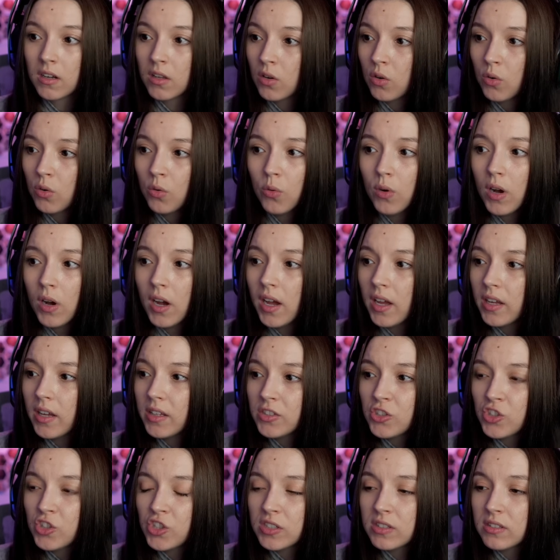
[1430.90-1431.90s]
Why
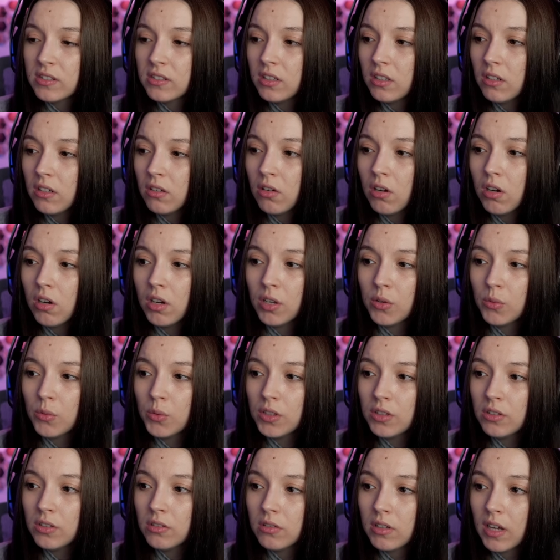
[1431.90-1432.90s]
is she still going
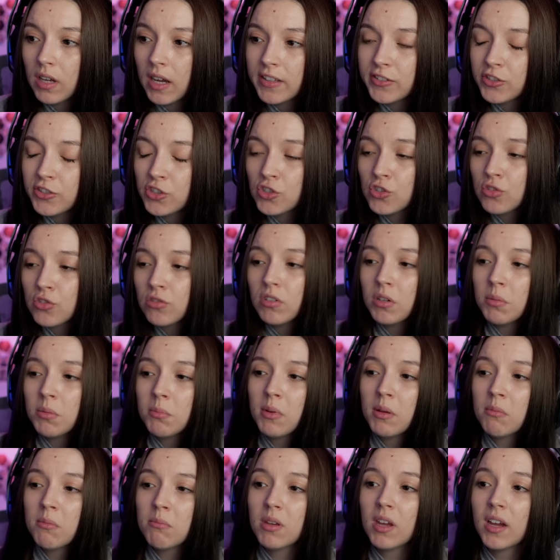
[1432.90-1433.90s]
with you guys? She should
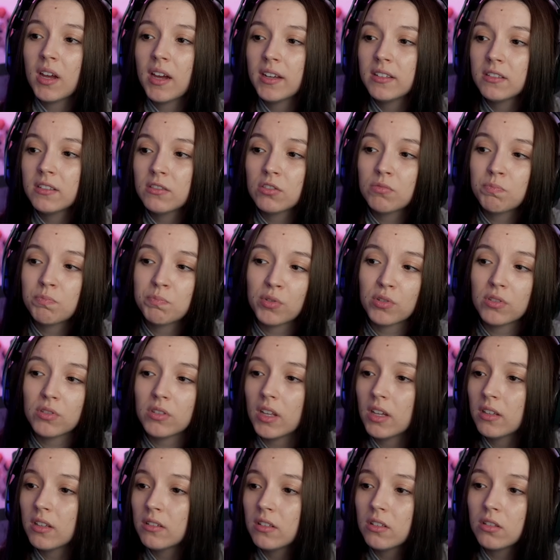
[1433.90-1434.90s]
remain behind to
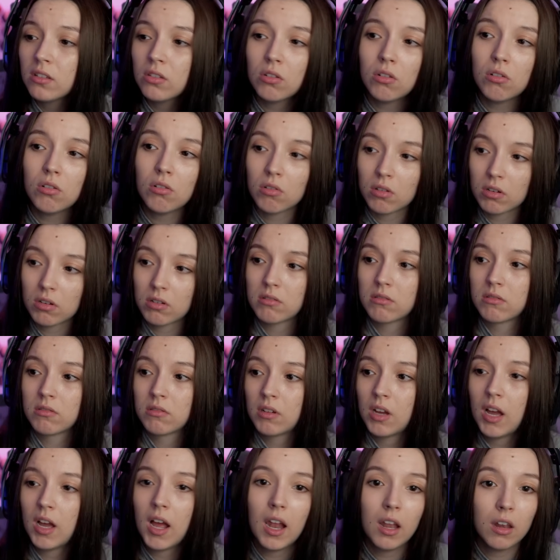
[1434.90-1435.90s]
protect the door.
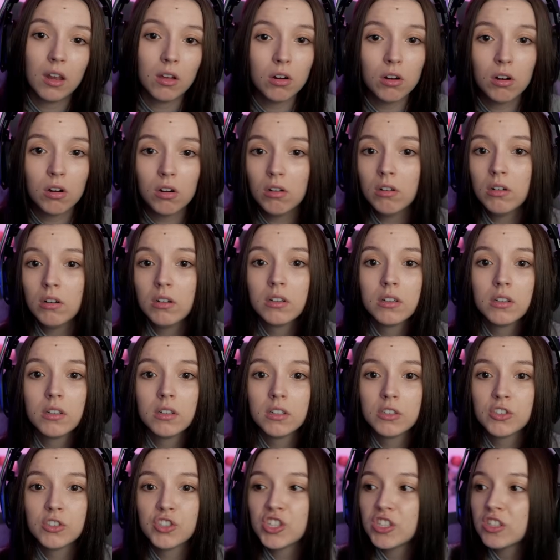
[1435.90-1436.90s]
Hello?
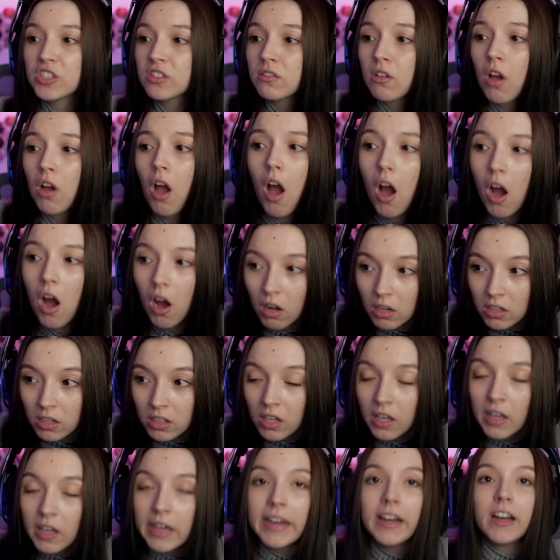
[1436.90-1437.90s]
She's gone.
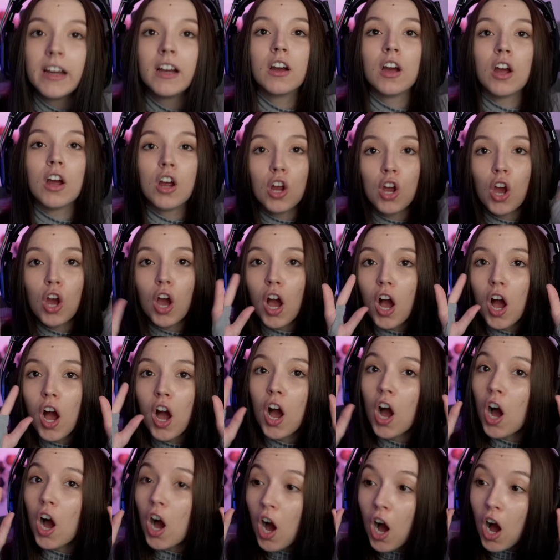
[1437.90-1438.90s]

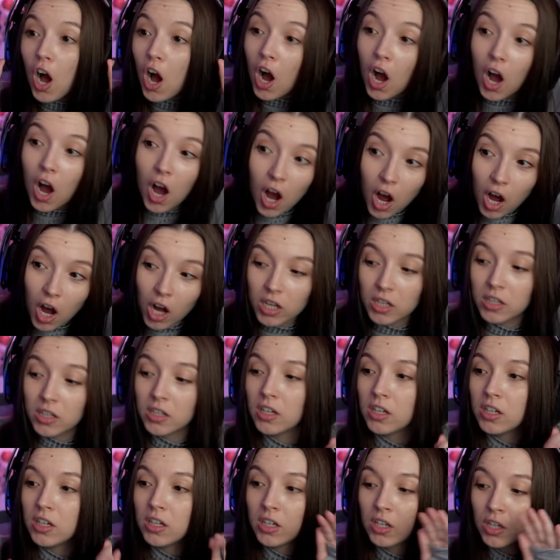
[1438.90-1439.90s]
Gone.
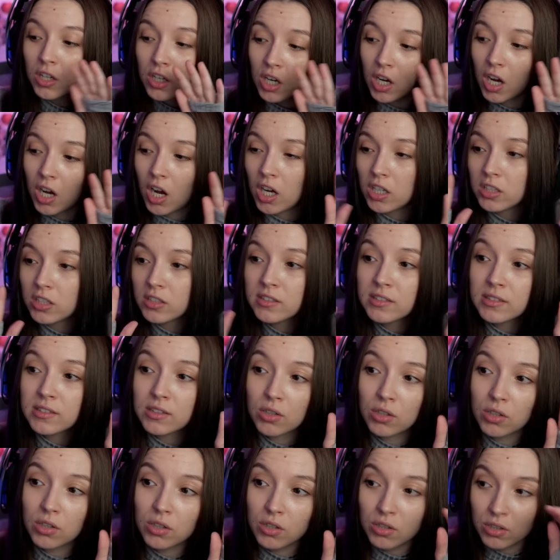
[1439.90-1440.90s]

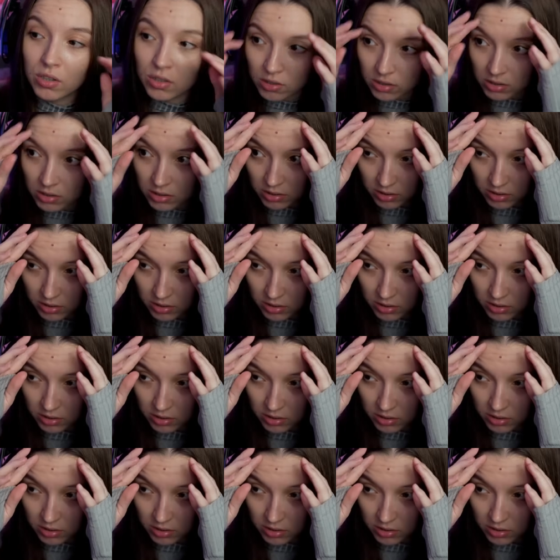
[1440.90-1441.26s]
Gonzo.